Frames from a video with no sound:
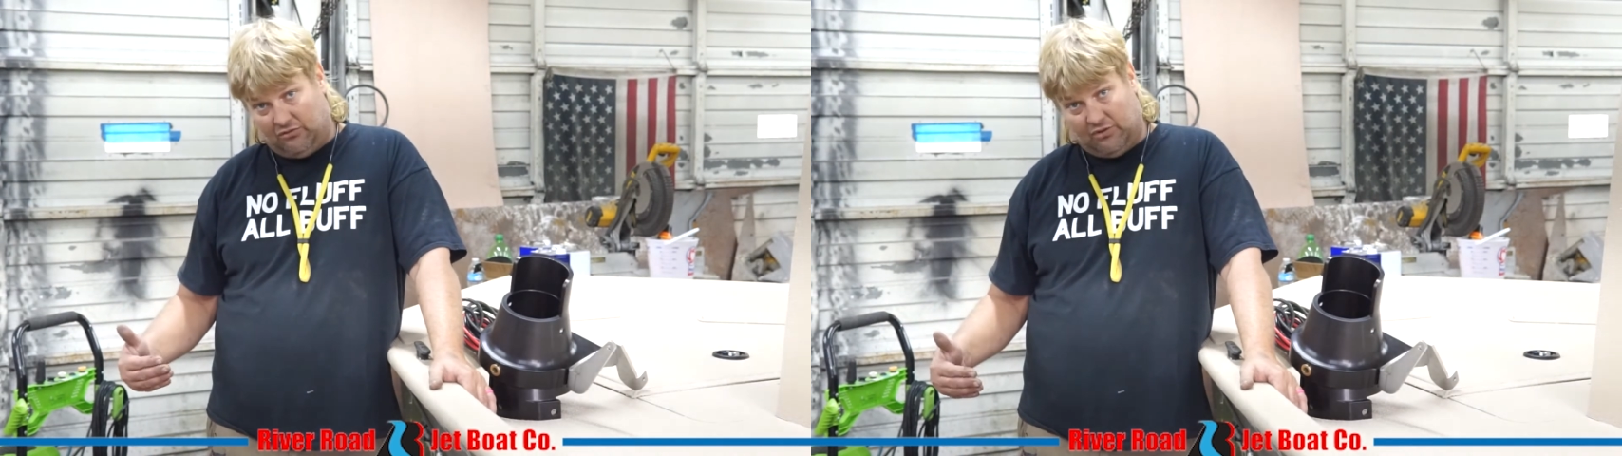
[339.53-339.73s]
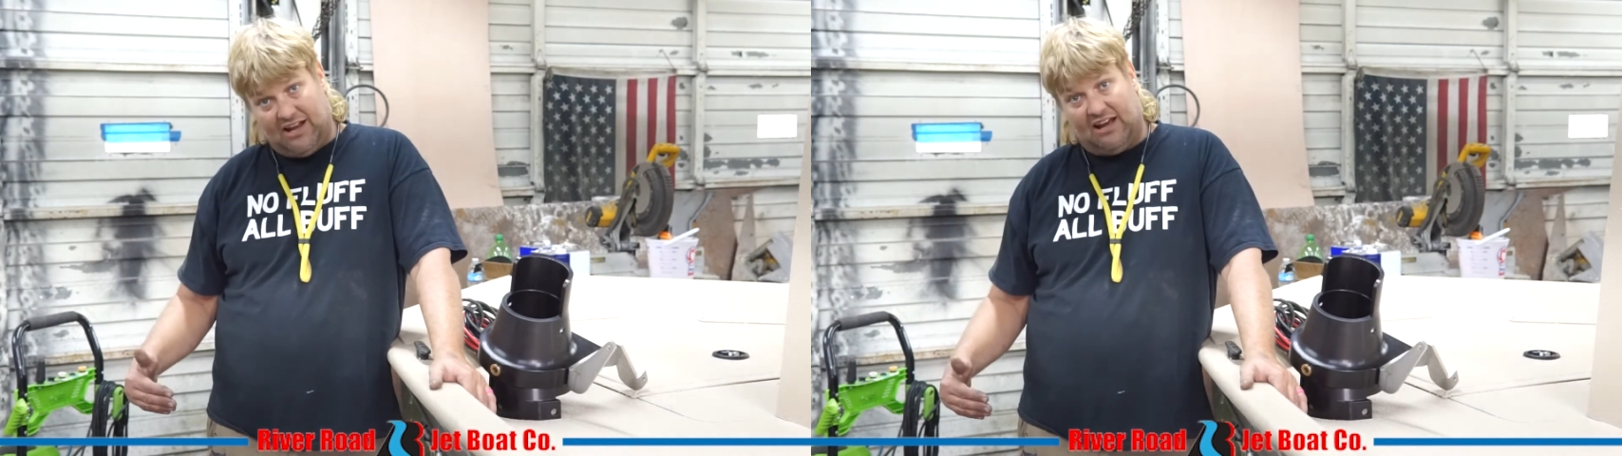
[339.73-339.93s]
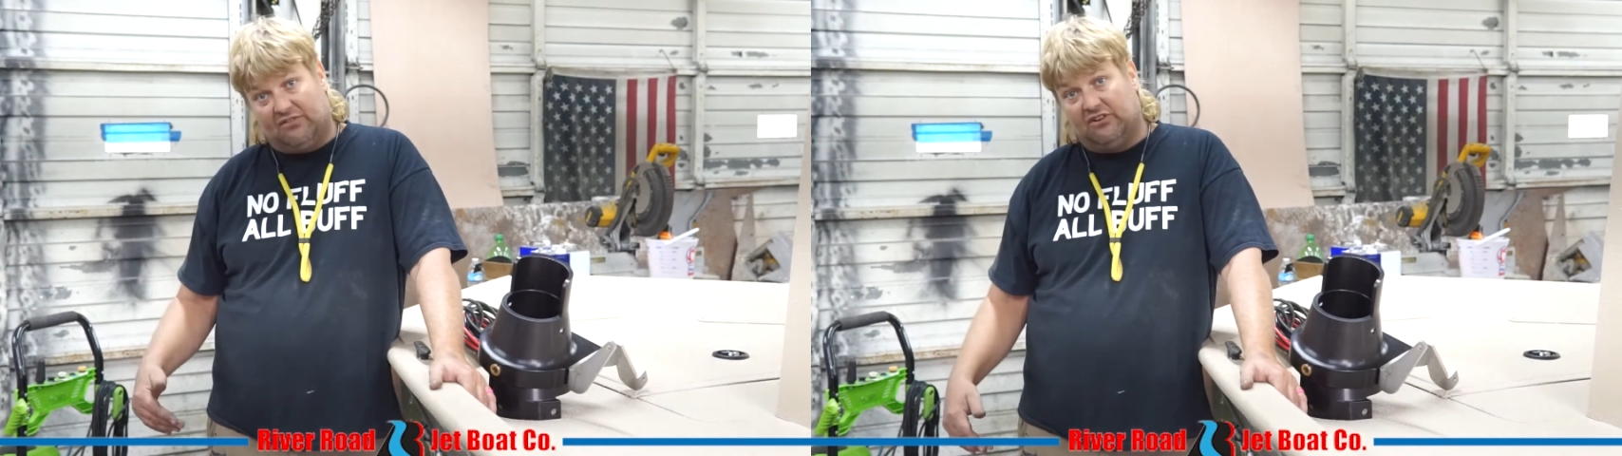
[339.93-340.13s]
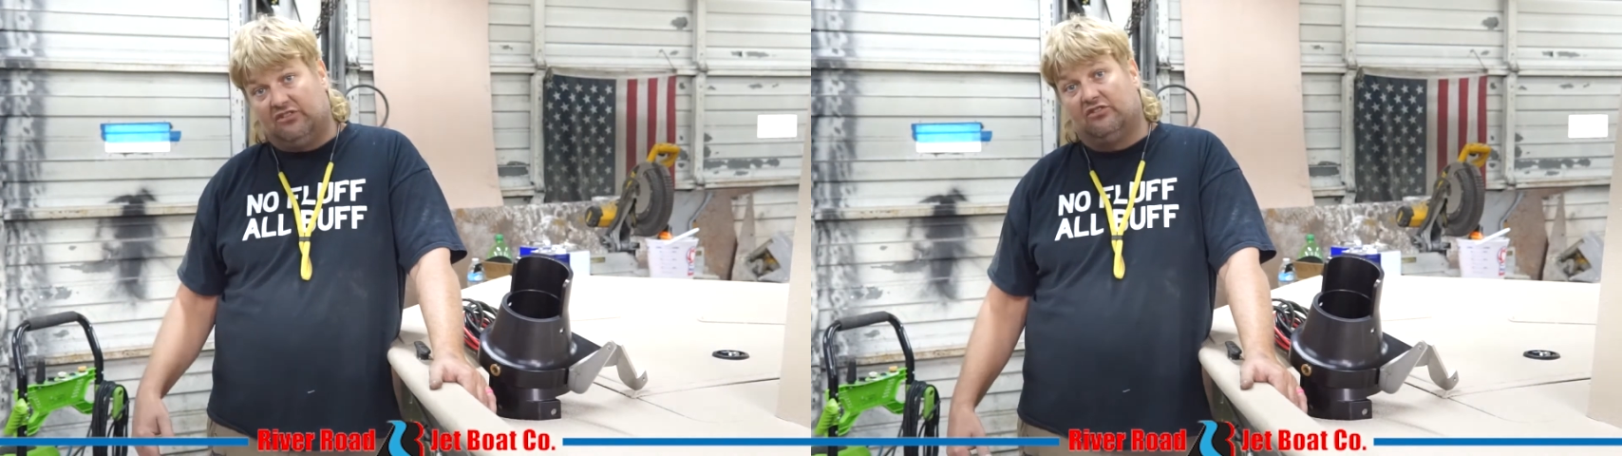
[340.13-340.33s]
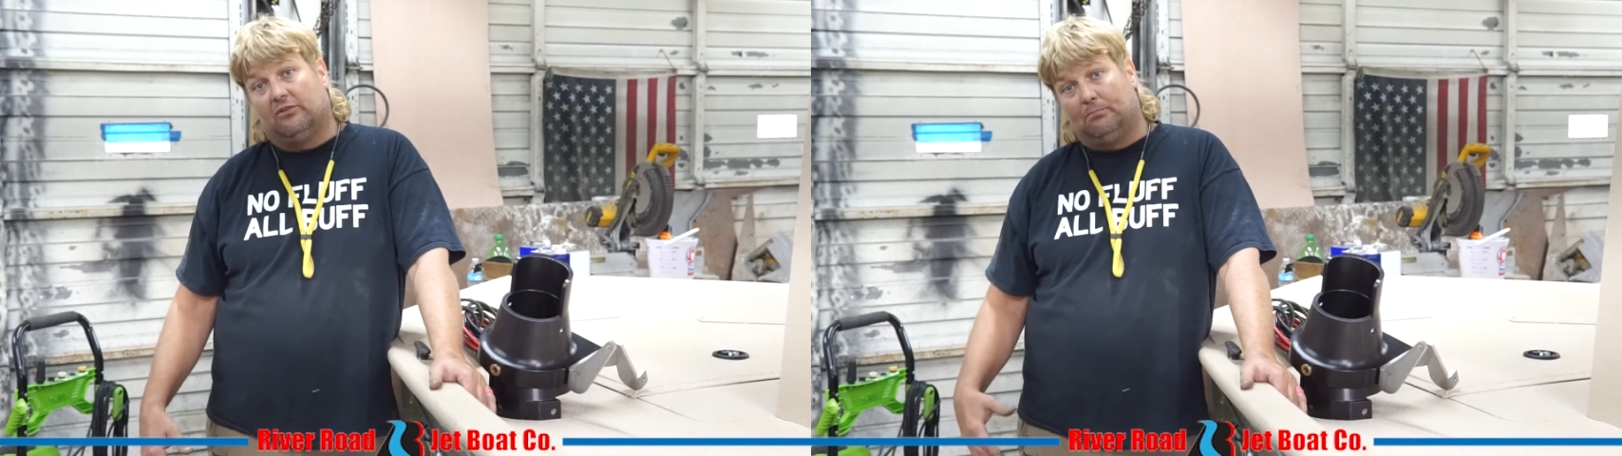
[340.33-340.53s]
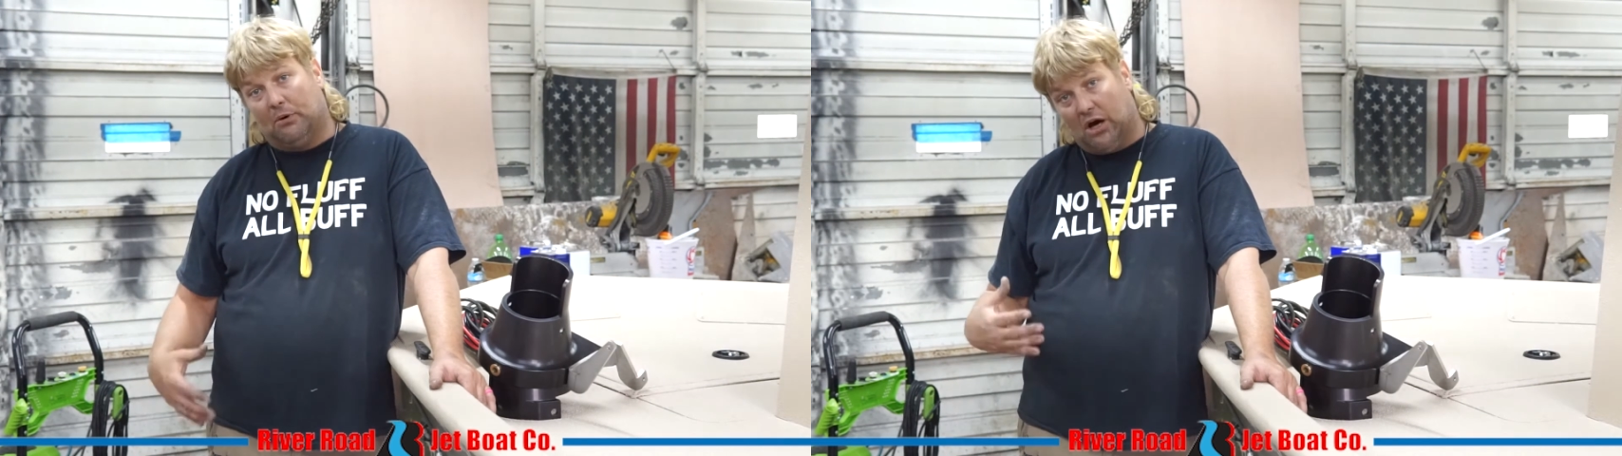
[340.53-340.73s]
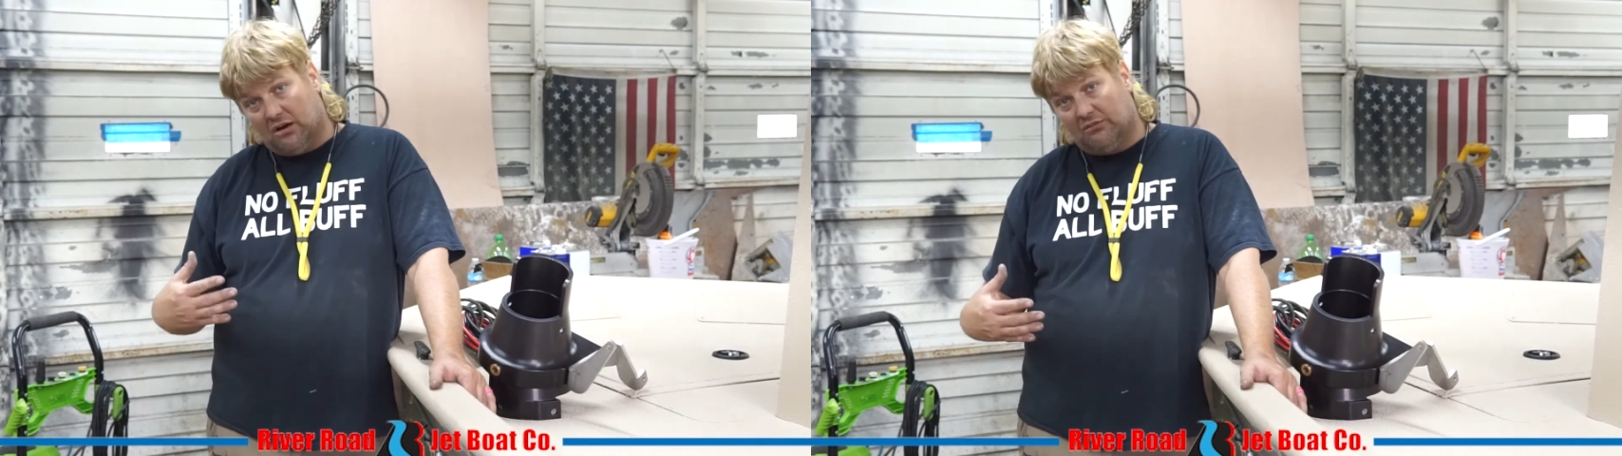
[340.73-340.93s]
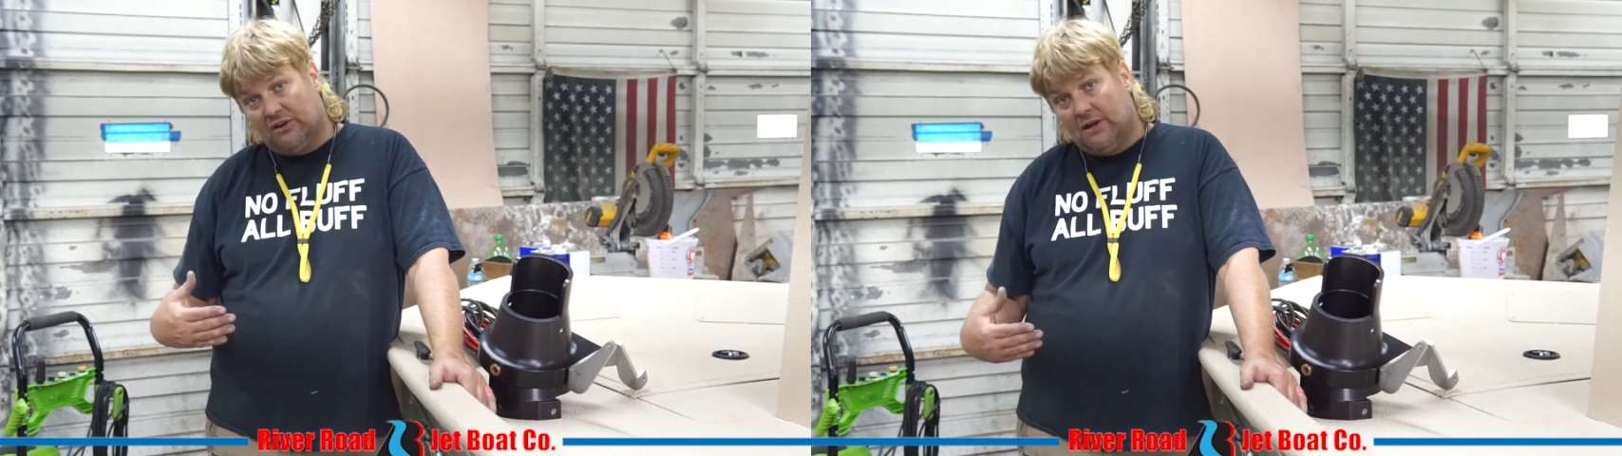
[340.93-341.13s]
3.5 inches
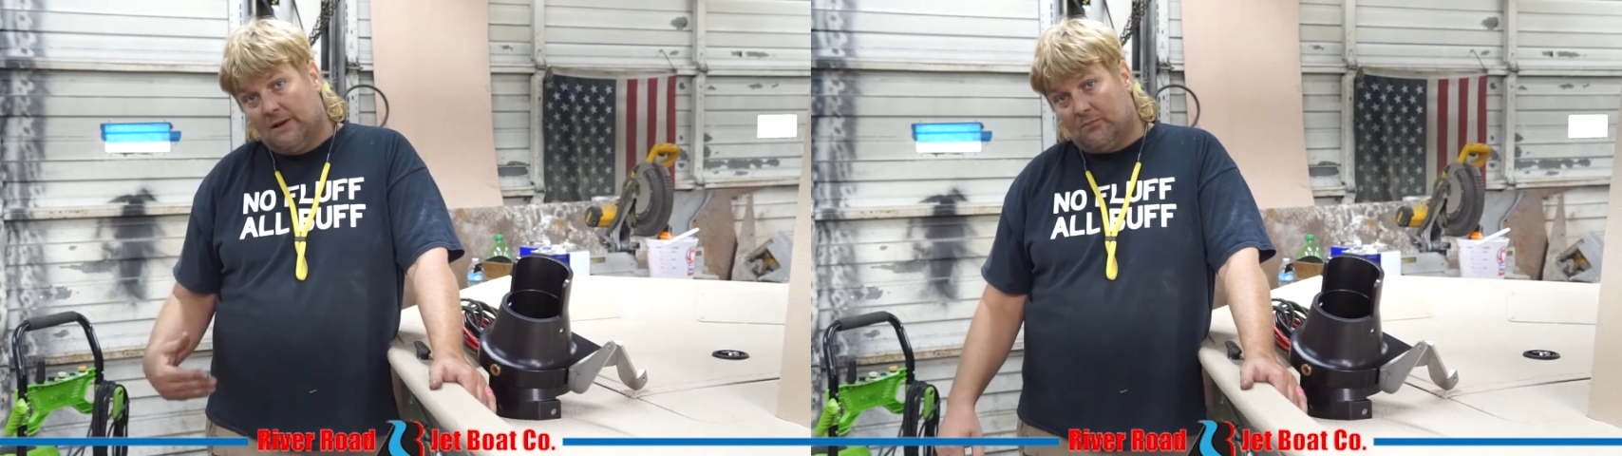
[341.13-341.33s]
above